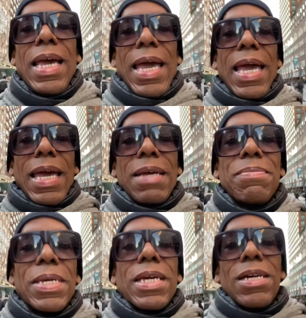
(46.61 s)
And
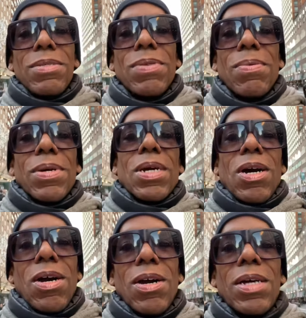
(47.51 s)
because we work
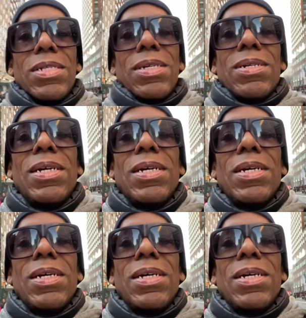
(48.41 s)
hard,